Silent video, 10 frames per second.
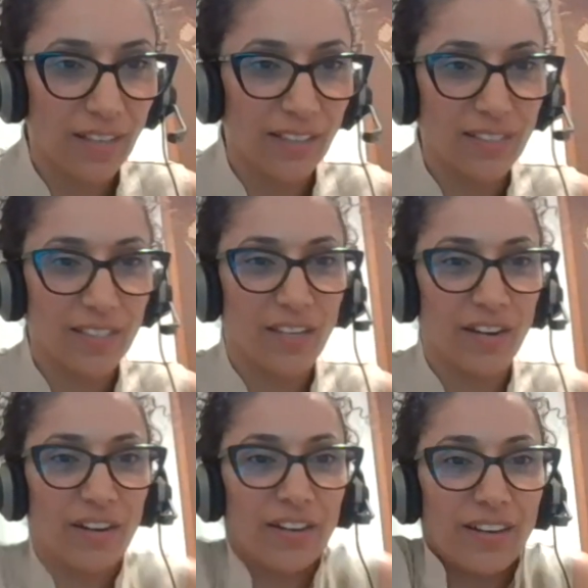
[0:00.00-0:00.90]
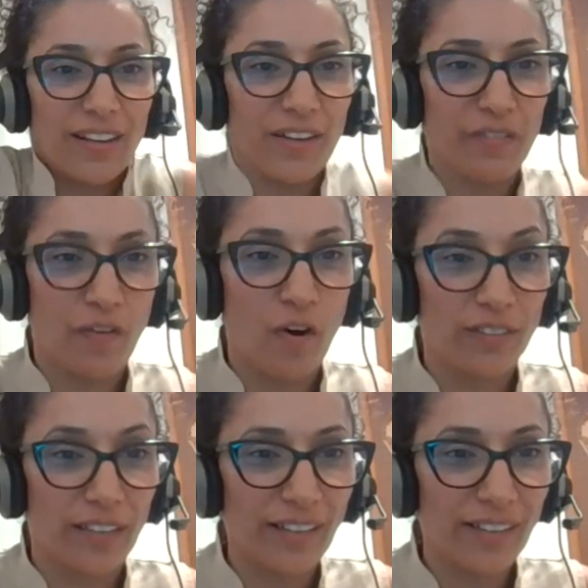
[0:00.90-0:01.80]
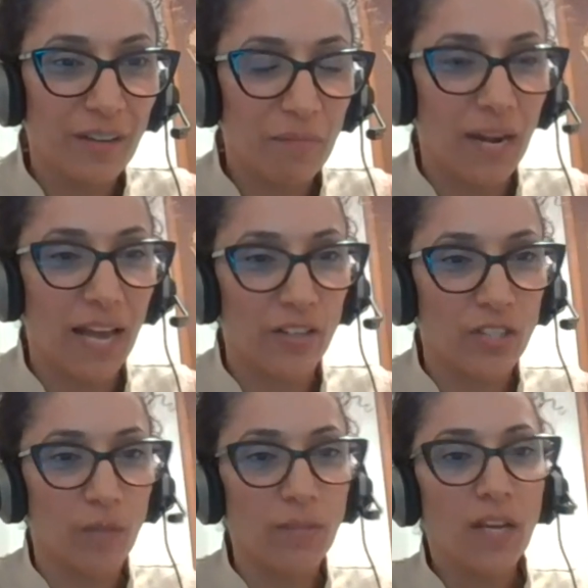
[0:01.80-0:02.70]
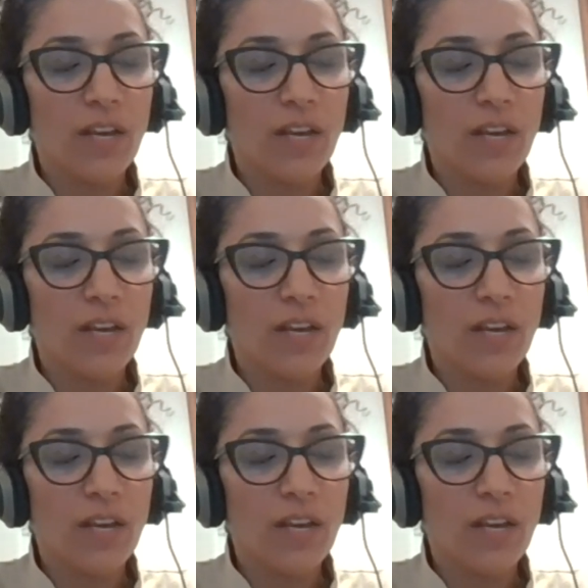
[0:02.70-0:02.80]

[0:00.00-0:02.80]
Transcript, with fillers: and this is her forte, melanosome.